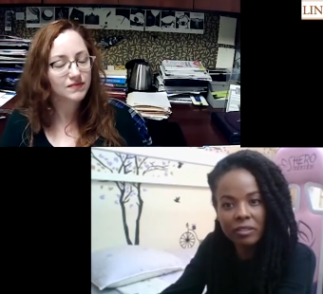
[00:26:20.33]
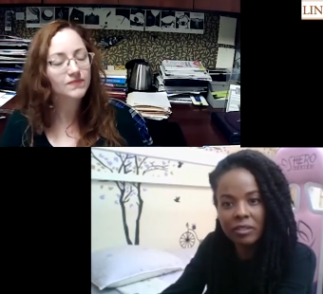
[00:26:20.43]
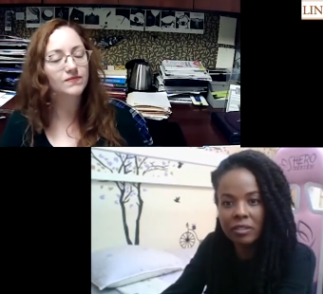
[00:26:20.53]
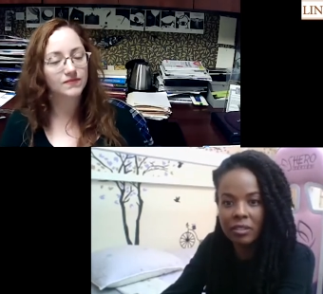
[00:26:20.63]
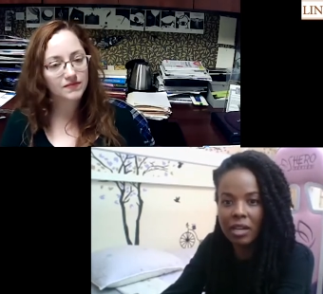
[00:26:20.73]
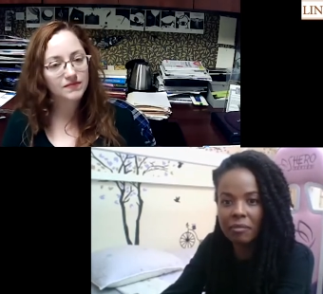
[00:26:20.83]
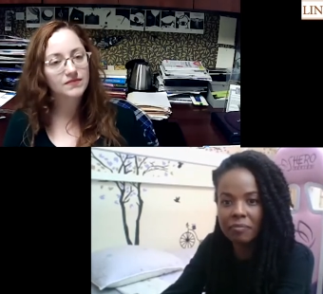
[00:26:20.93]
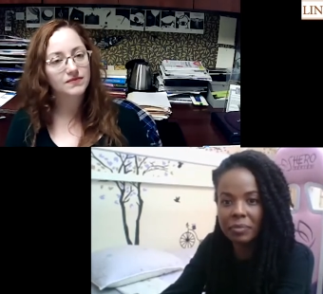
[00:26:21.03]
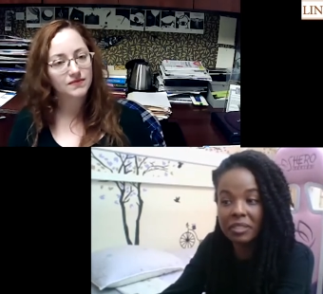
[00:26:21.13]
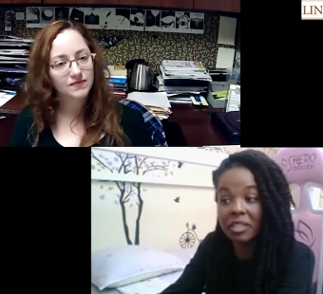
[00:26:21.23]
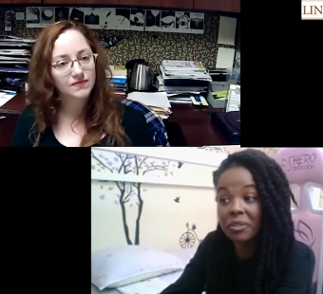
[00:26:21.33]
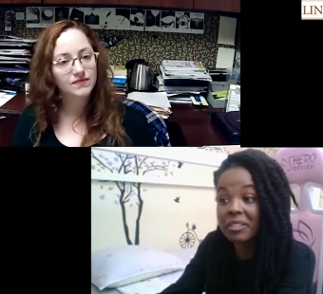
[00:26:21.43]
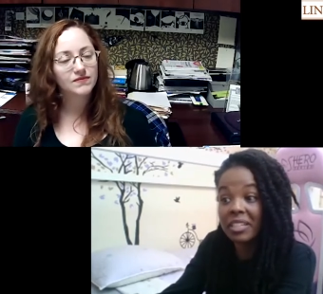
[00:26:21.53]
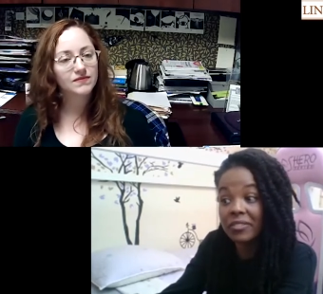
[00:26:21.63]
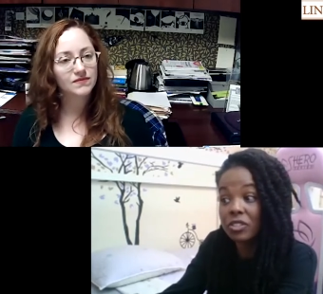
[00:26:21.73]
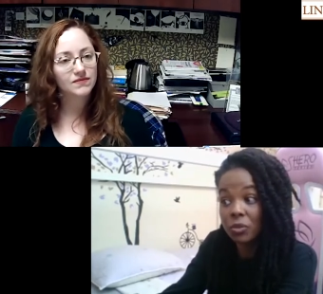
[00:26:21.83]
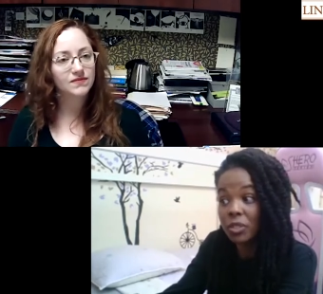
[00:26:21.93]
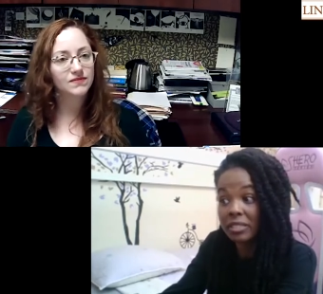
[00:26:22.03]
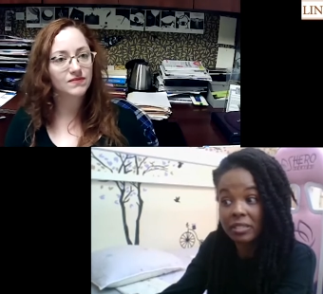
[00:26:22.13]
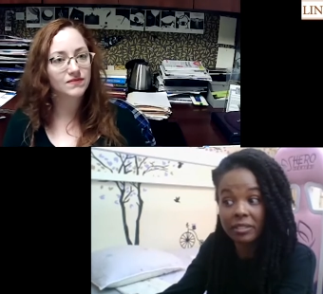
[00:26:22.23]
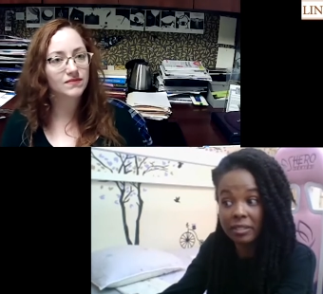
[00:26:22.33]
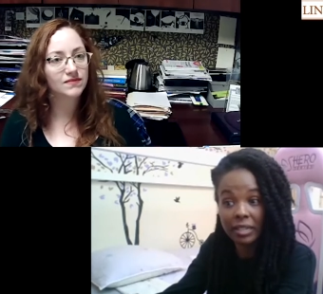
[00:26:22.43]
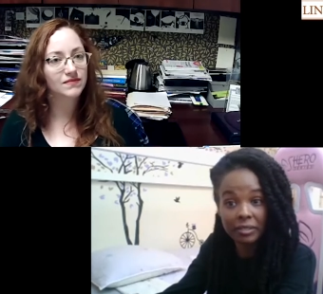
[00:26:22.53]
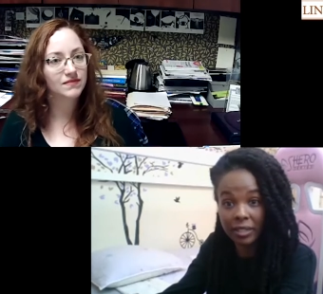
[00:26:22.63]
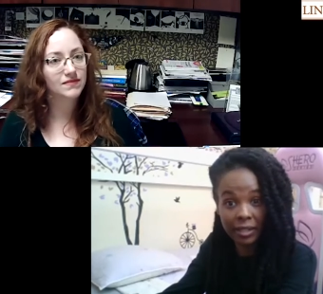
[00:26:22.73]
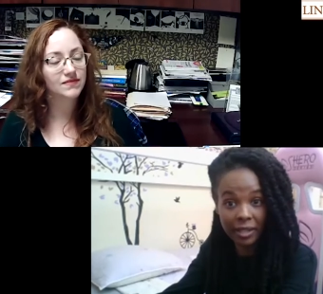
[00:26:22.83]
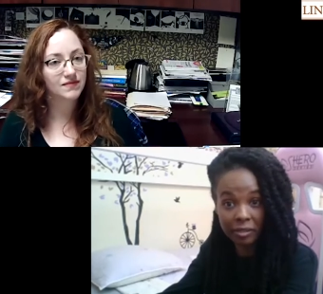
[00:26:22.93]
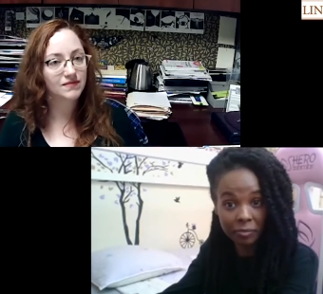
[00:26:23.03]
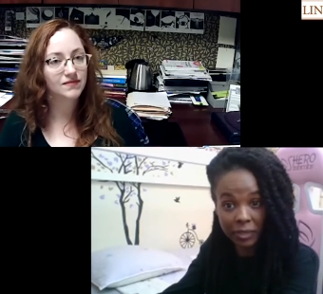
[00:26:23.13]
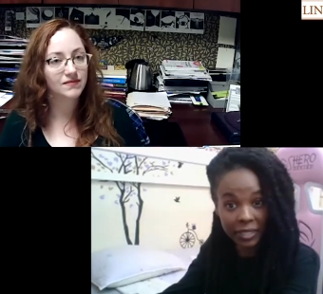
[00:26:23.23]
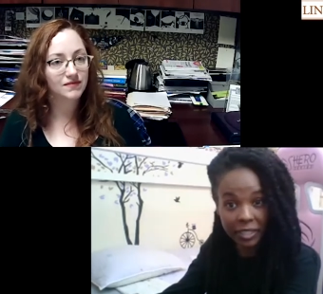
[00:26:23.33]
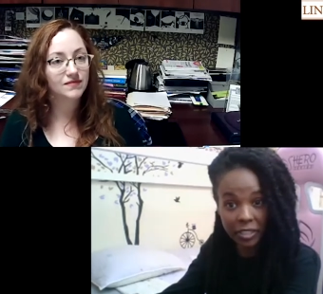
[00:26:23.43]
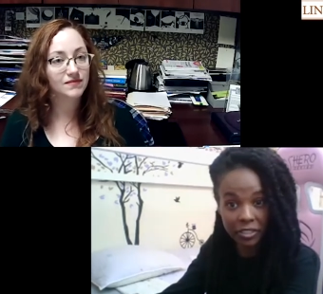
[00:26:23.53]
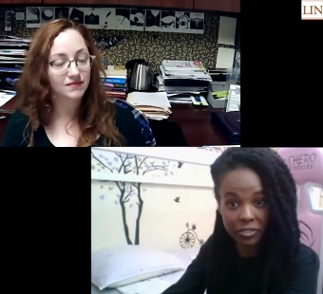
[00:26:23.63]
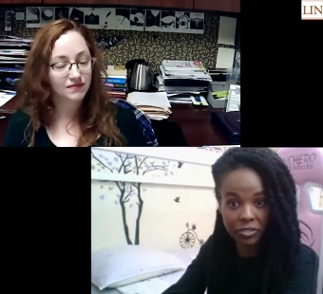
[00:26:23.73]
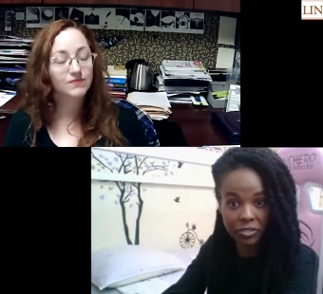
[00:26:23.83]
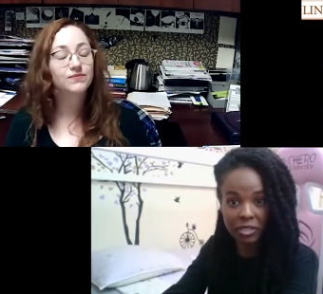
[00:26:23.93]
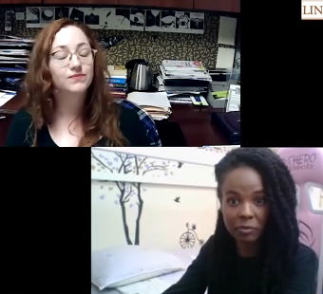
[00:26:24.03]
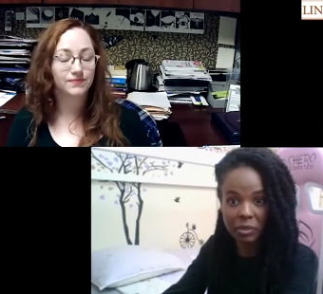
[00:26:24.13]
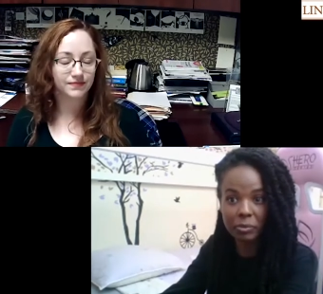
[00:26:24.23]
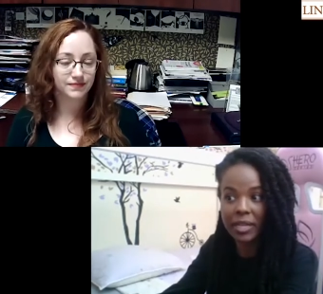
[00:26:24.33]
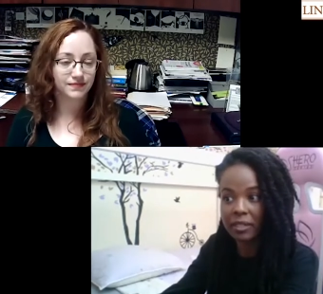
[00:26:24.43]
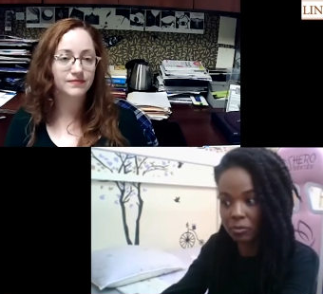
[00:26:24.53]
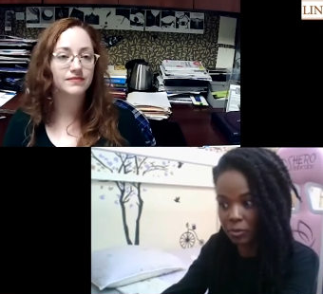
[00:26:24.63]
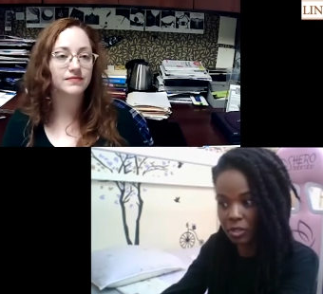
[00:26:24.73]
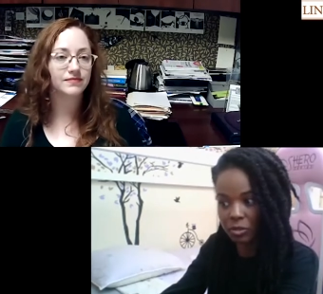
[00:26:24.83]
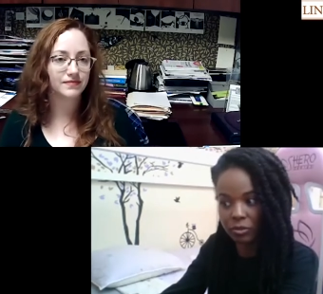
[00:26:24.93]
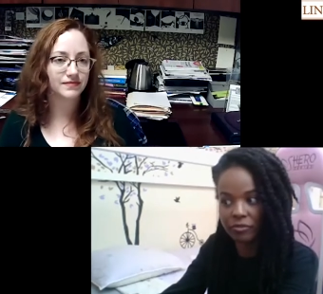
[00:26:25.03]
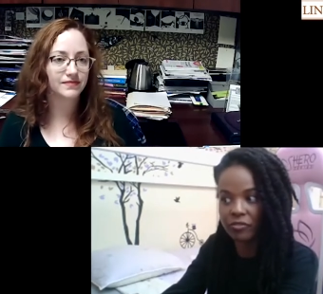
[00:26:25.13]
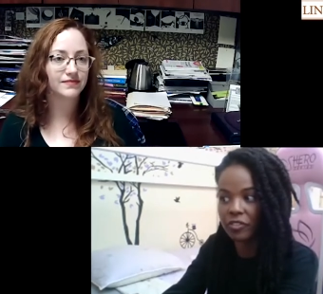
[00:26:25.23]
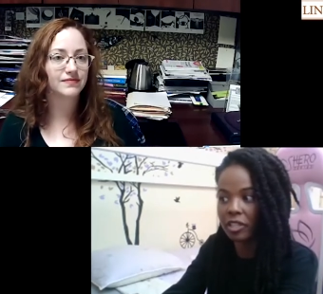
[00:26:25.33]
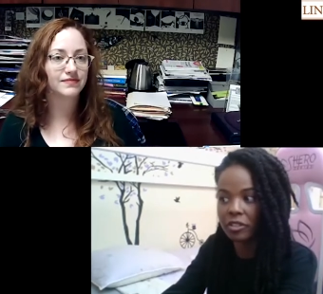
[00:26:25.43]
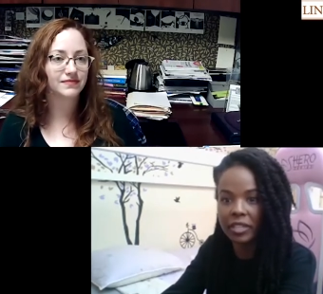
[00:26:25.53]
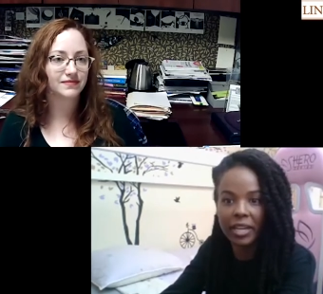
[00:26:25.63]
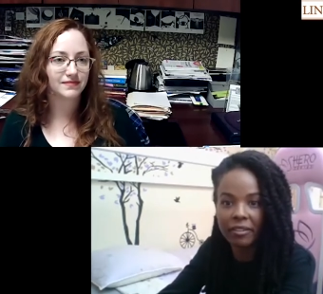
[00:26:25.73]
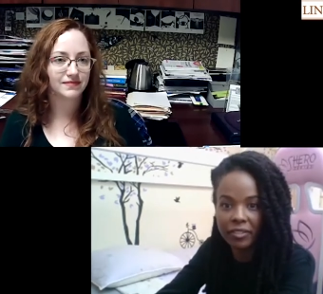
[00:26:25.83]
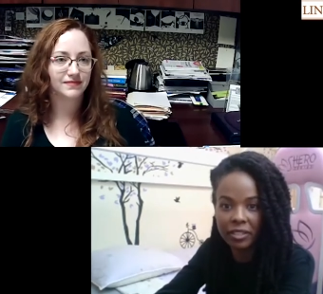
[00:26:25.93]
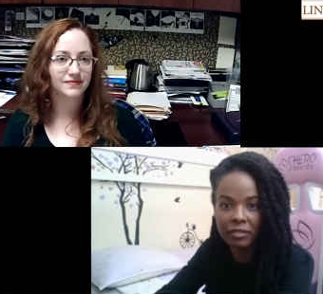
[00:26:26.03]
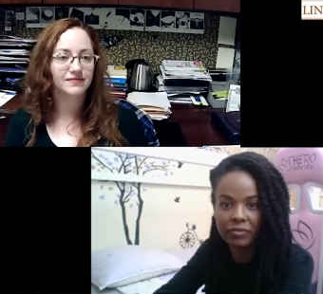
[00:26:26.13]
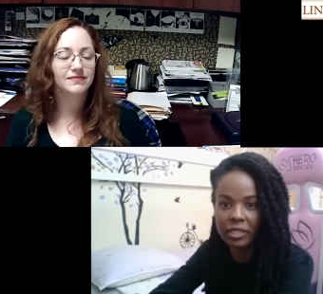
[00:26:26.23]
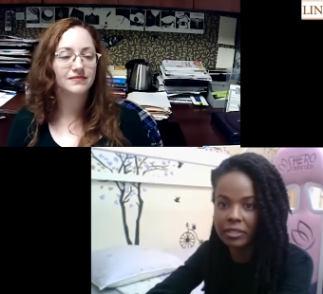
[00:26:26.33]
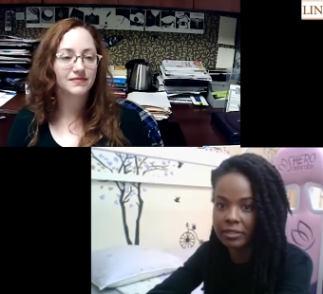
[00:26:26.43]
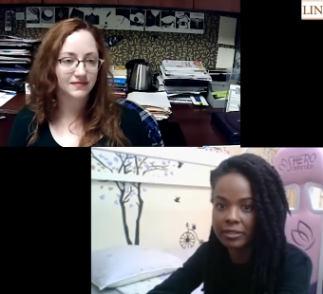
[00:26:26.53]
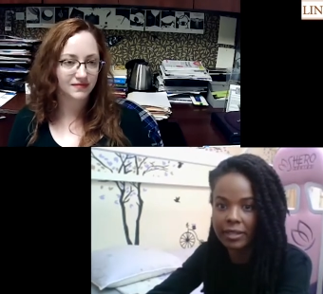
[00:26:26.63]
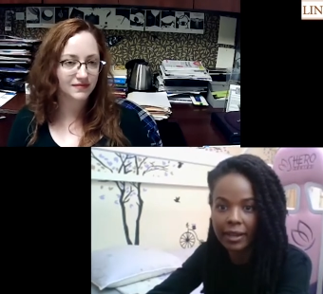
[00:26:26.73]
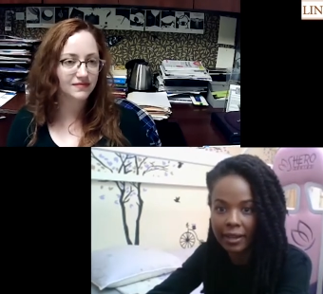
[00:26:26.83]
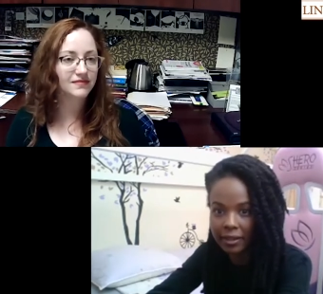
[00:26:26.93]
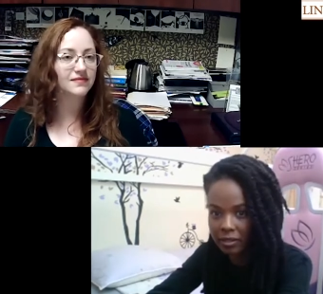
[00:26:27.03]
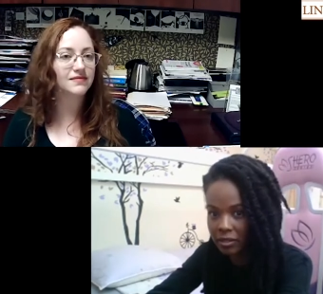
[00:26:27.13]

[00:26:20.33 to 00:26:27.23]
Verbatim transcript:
Speaker 1: Um, but there were never stories like that that had black characters in them. The black books were very heavy, very sad